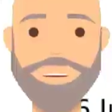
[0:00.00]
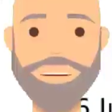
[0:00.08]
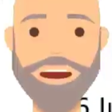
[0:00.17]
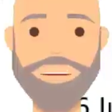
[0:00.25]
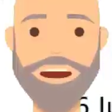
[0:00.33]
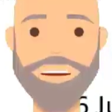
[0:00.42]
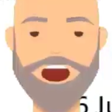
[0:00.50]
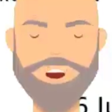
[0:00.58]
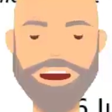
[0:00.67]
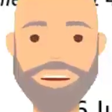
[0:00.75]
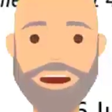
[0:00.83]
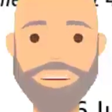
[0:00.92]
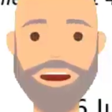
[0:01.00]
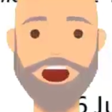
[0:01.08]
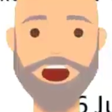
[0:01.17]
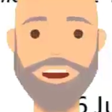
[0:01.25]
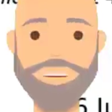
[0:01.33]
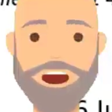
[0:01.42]
So I can send just the
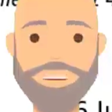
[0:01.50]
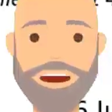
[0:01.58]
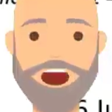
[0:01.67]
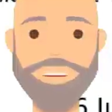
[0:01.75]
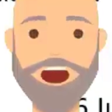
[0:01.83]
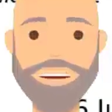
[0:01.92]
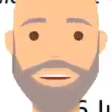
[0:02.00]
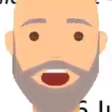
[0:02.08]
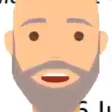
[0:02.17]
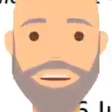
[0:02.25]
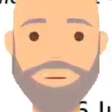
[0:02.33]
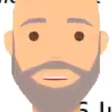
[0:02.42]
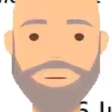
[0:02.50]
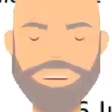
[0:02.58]
current record, or I can choose